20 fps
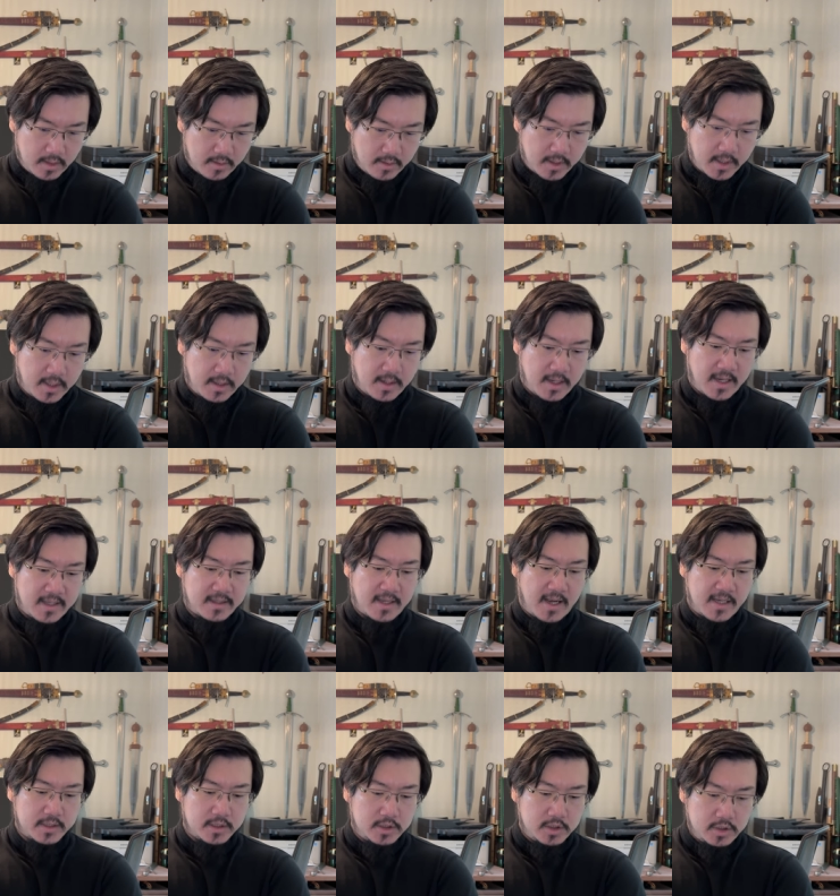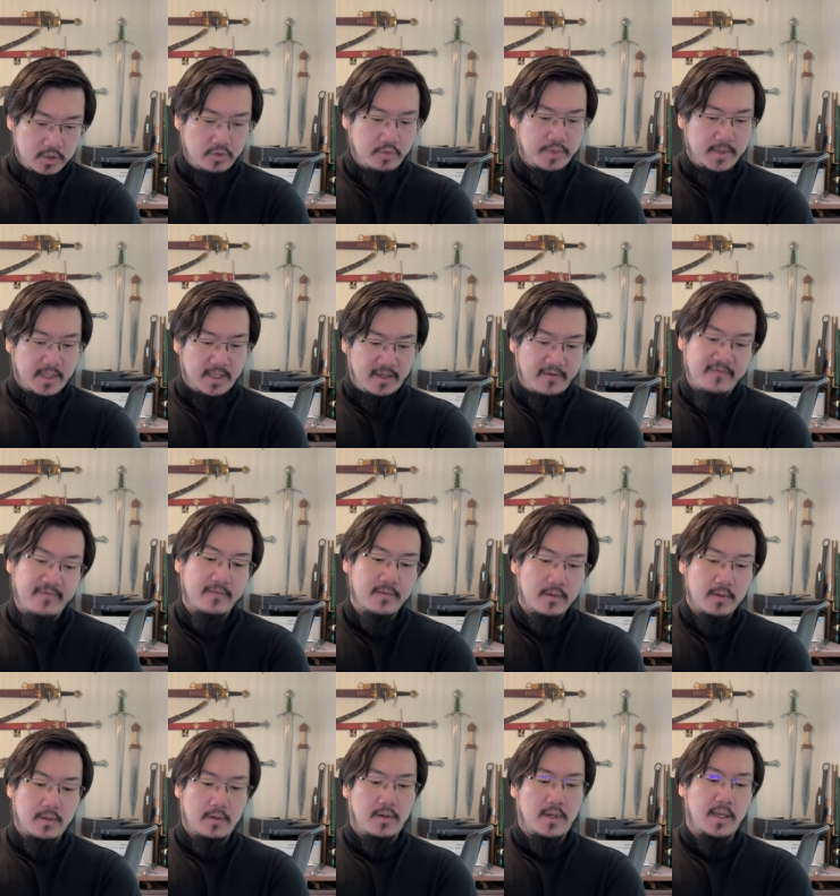Okay, and I do believe,
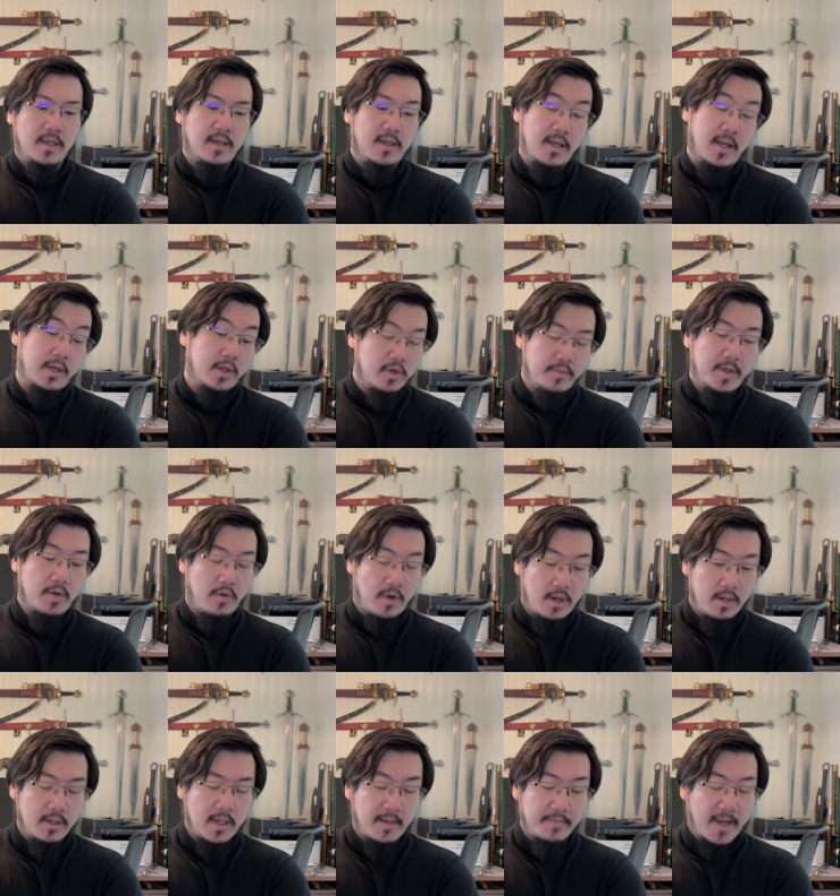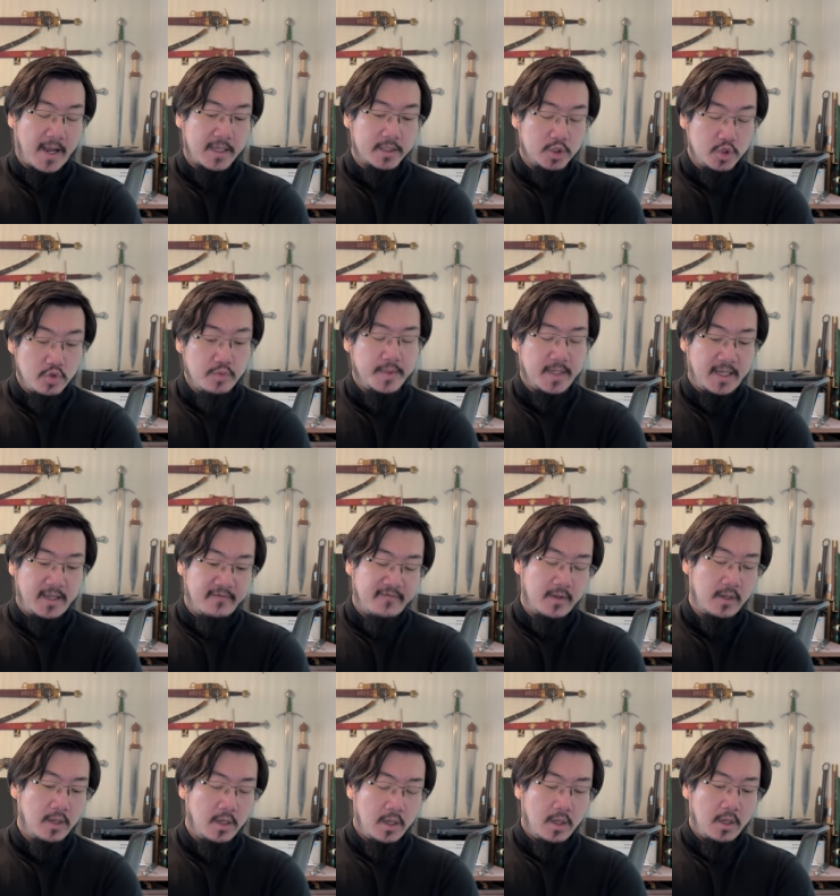and I could be wrong, but I do believe
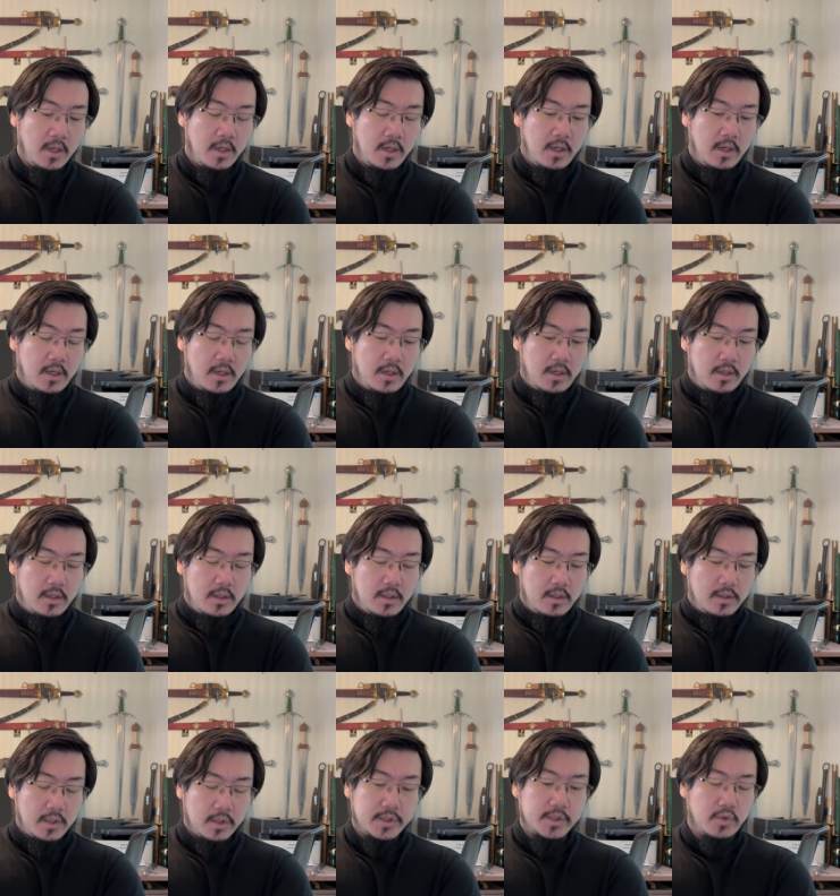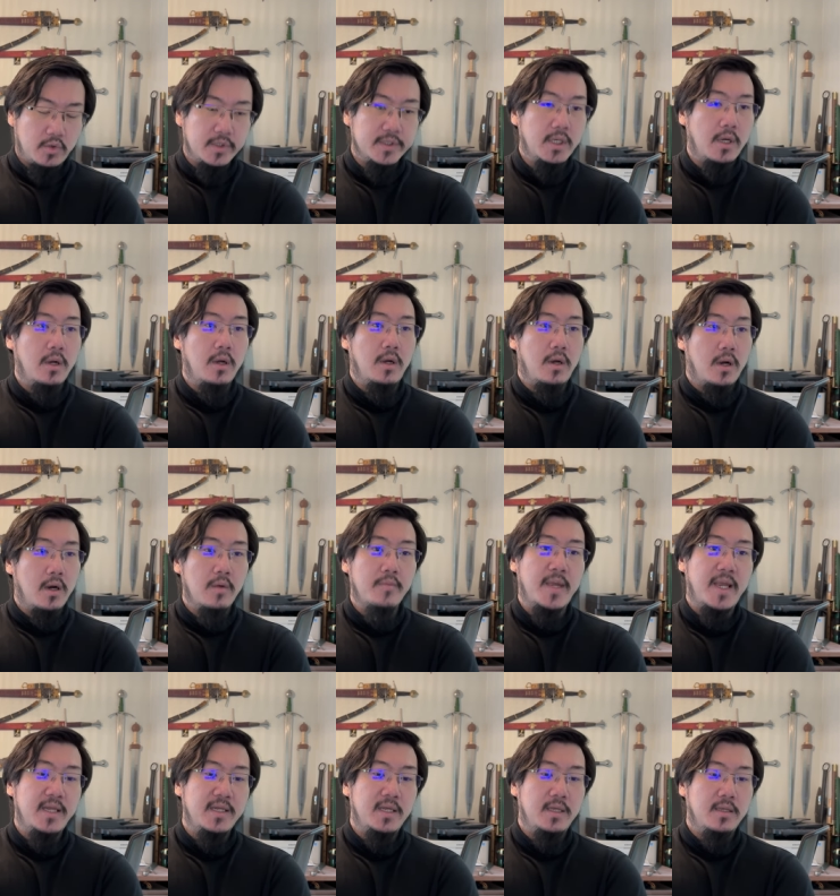their swords are
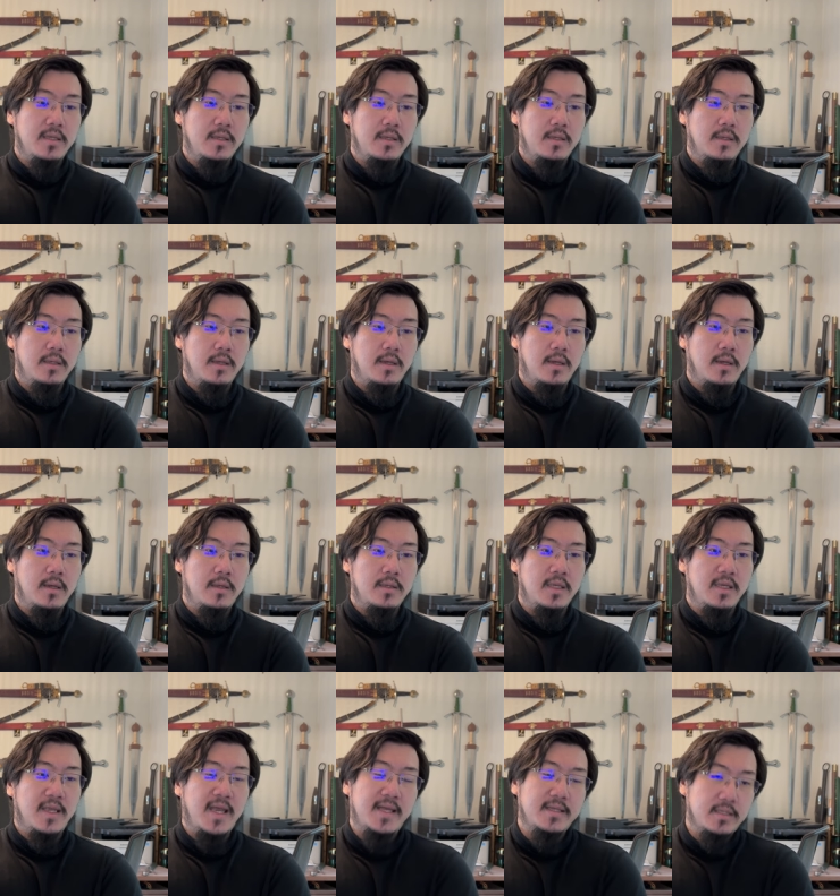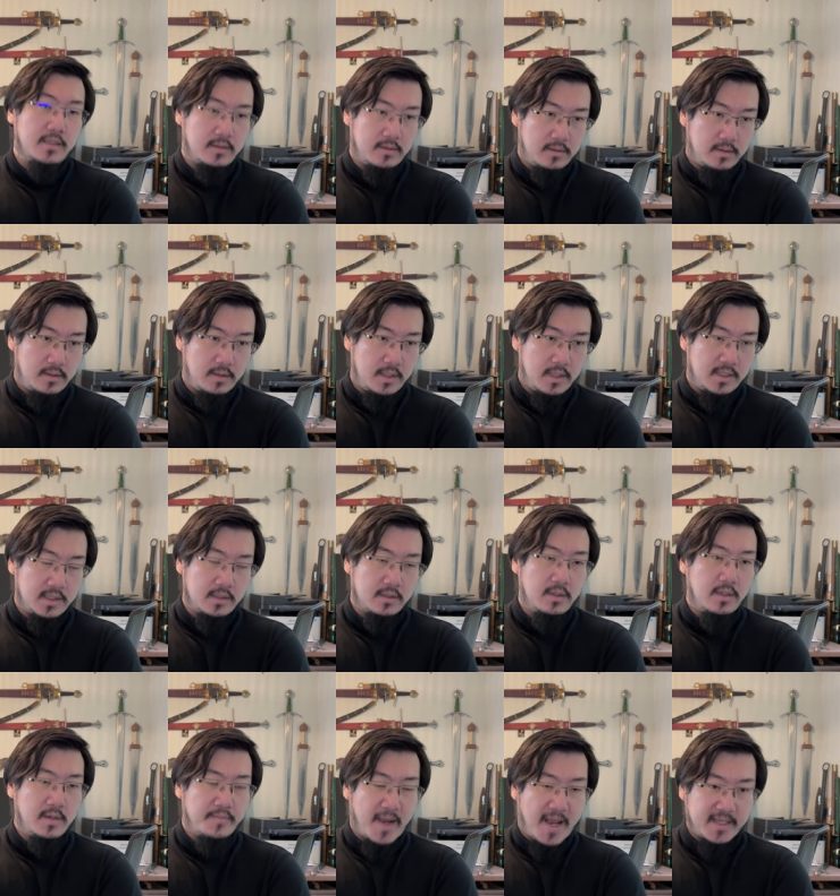made uh, in Canada in
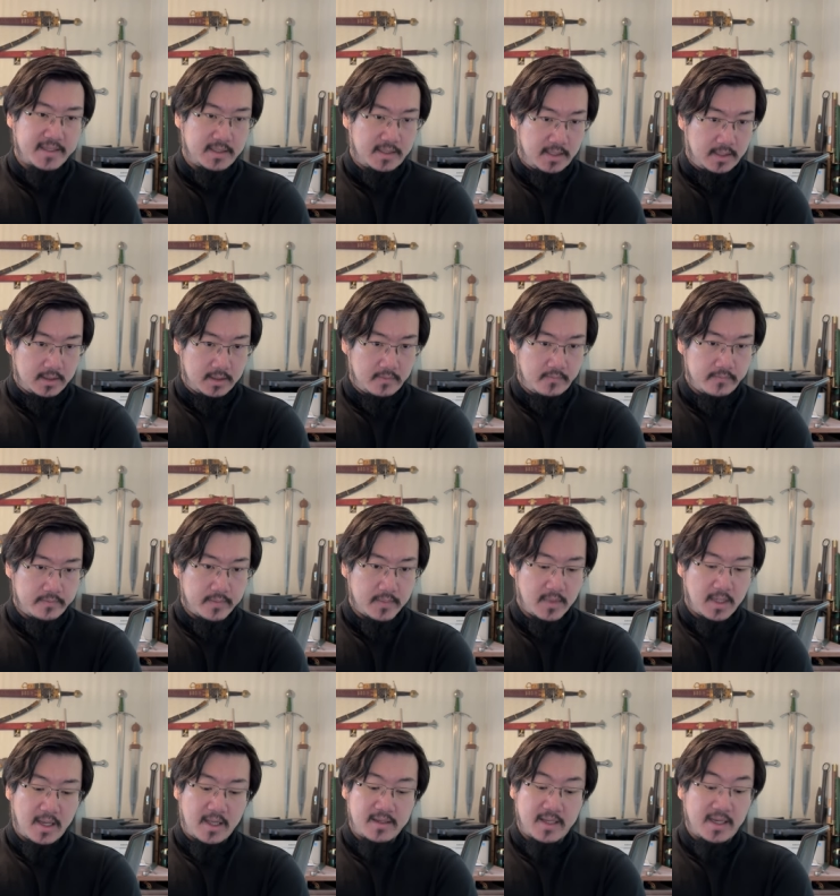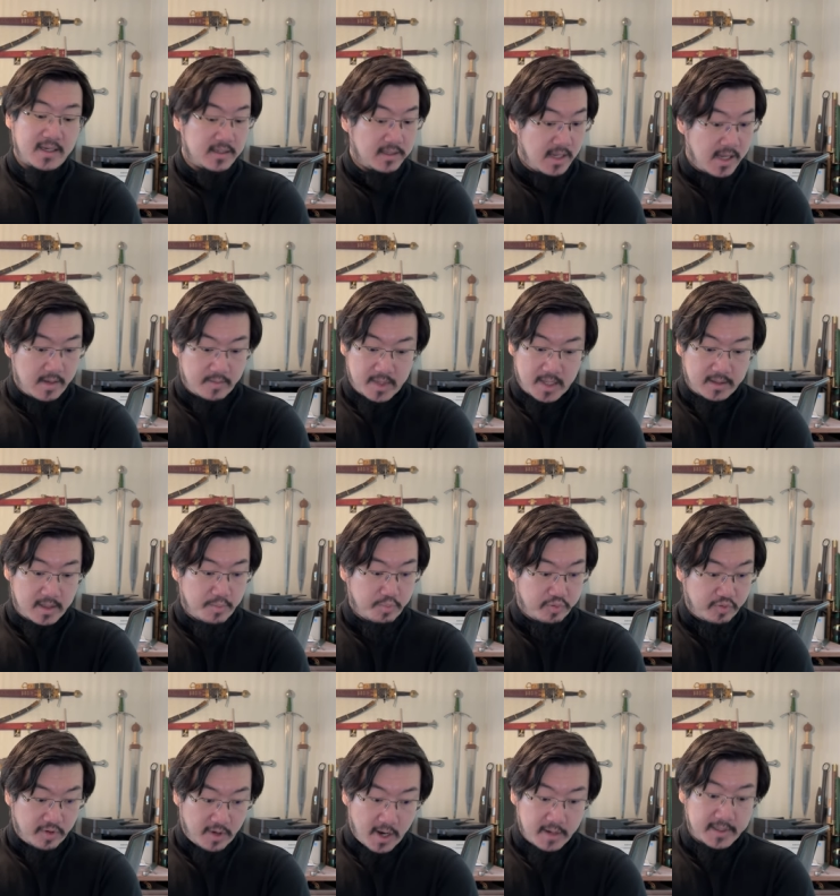certain capacities. And they claim, they, they
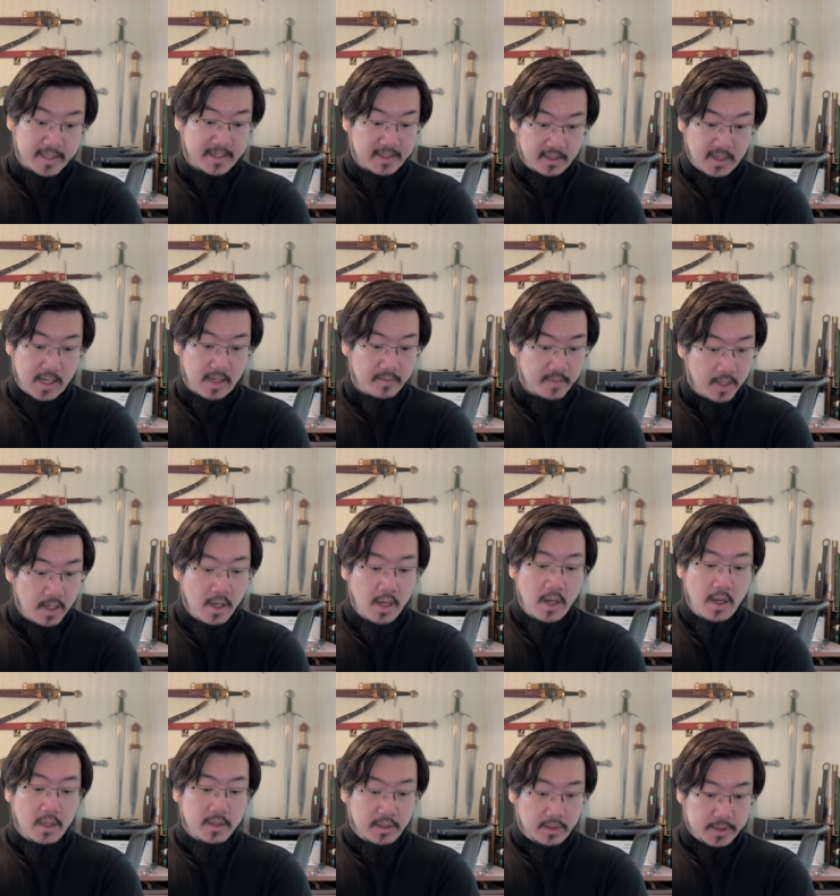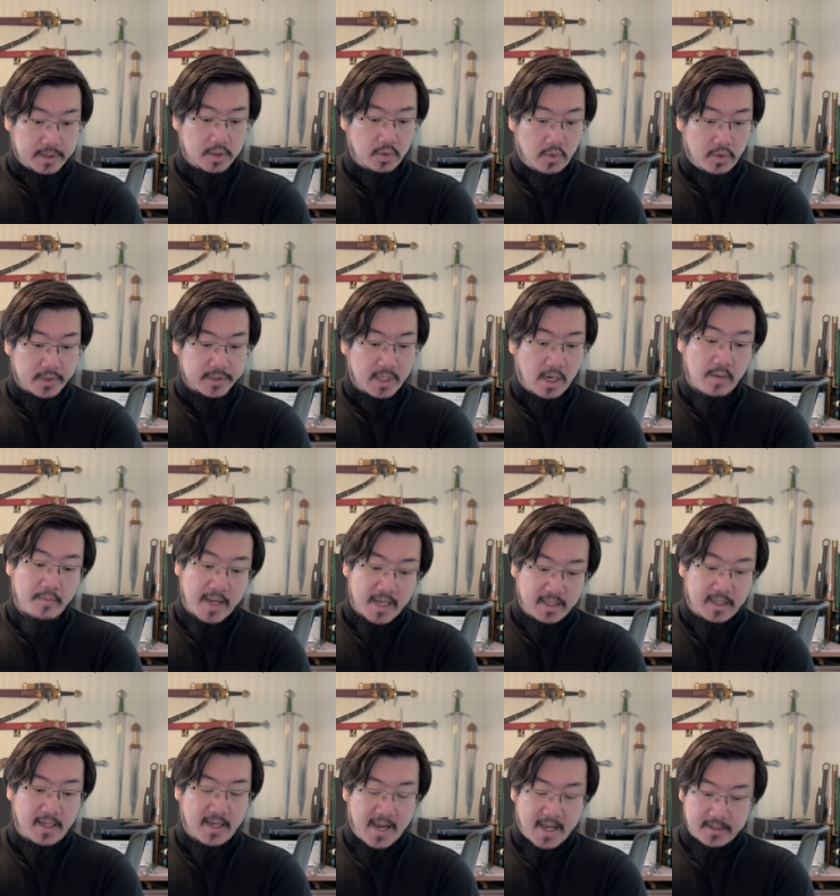proudly claim their swords are
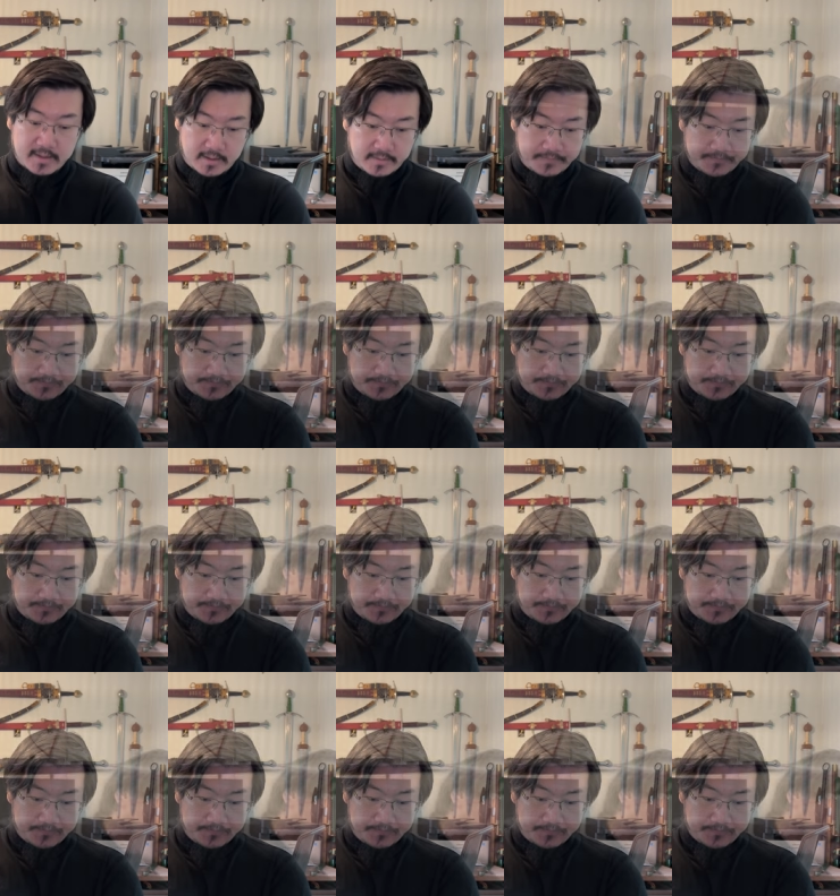made in Canada.